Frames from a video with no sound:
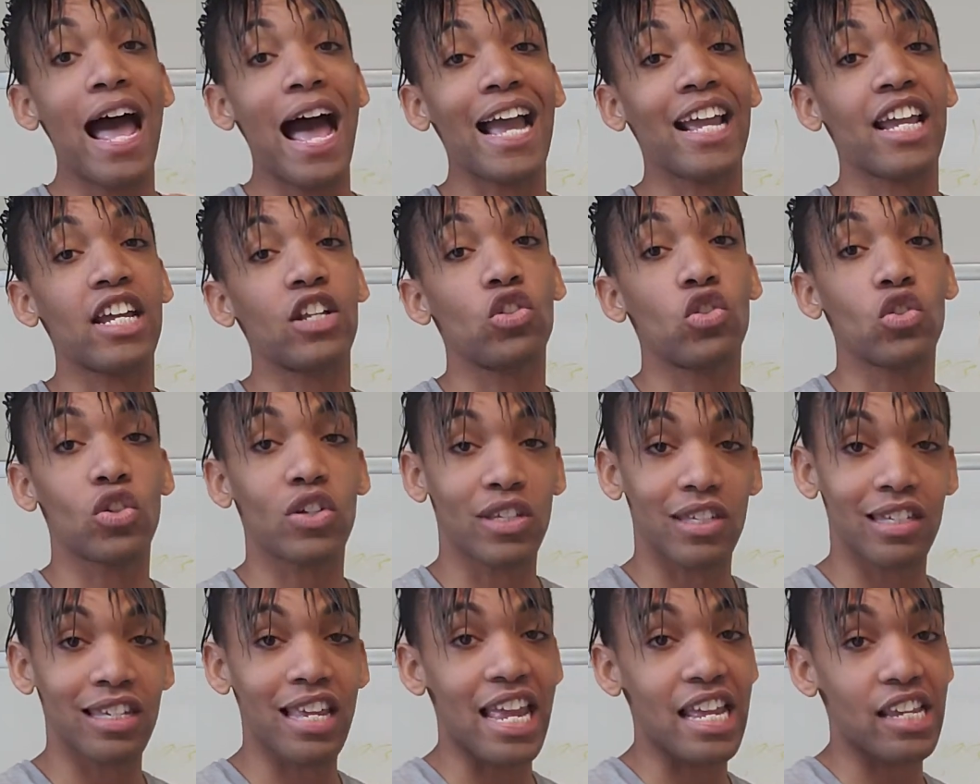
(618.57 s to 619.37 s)
I guess you could
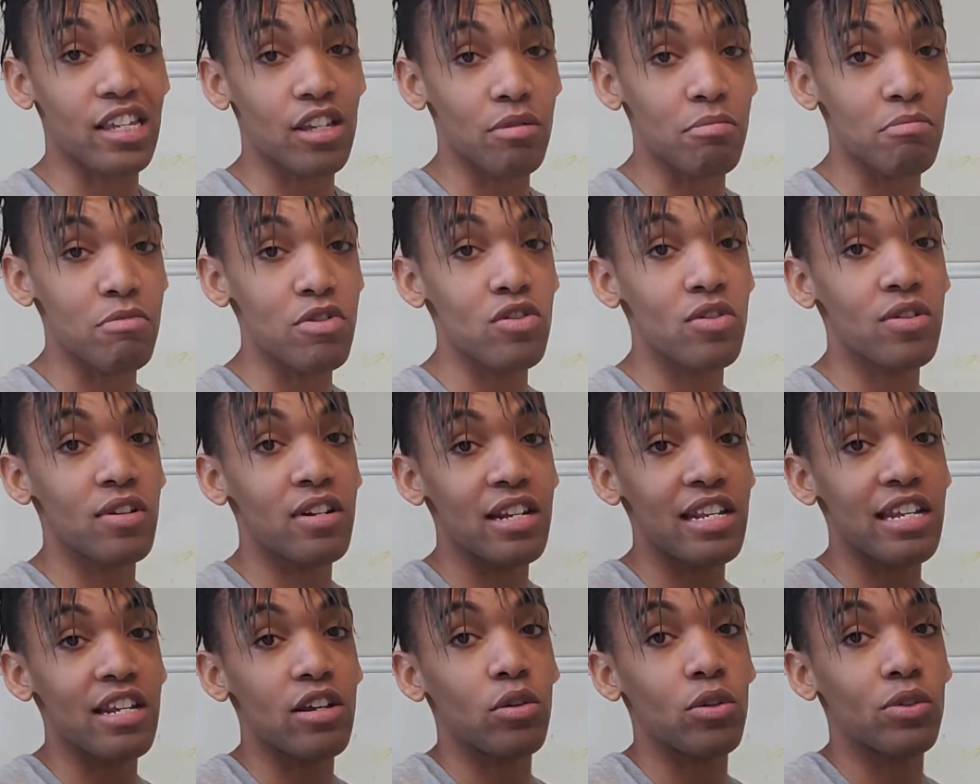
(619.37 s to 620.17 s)
say,
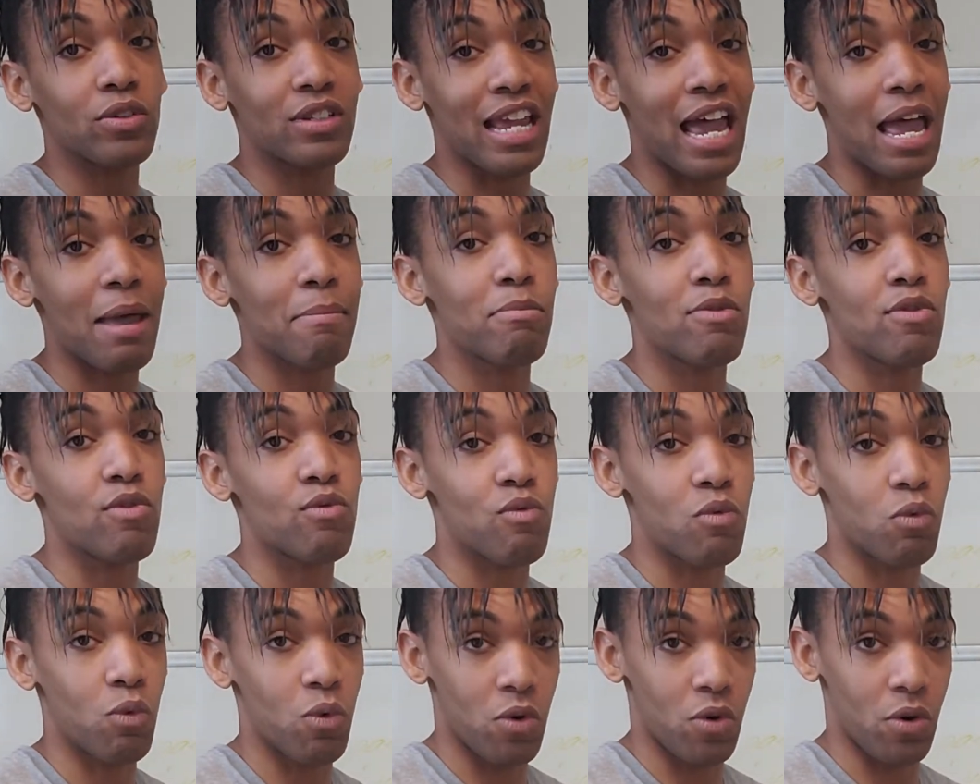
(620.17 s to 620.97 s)
communal type of
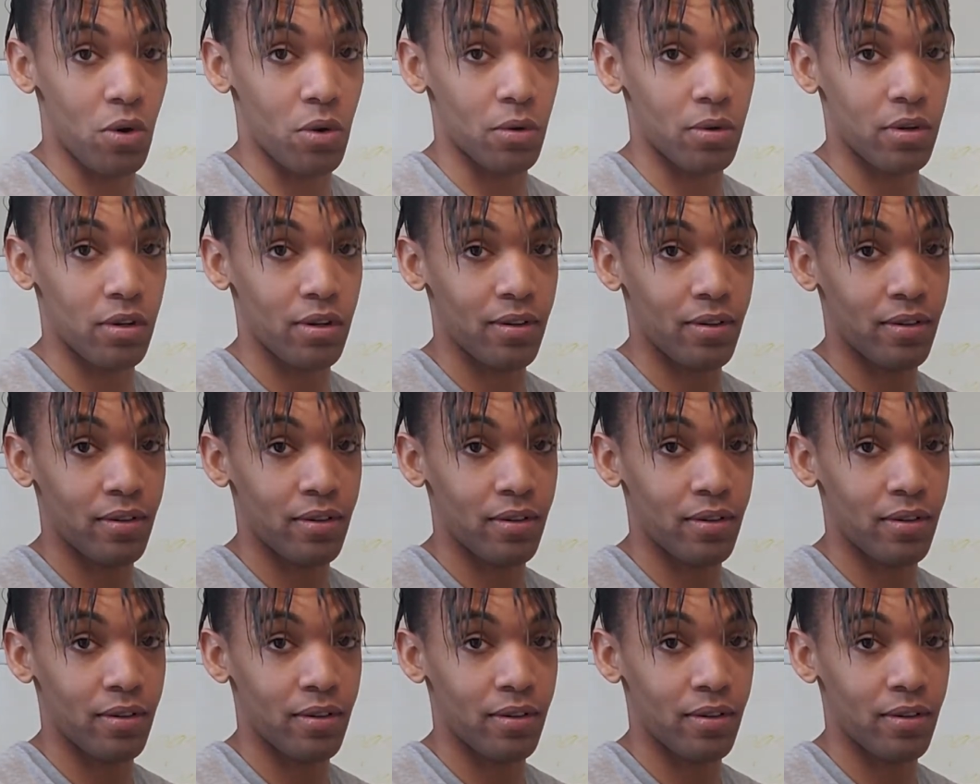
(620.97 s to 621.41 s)
world.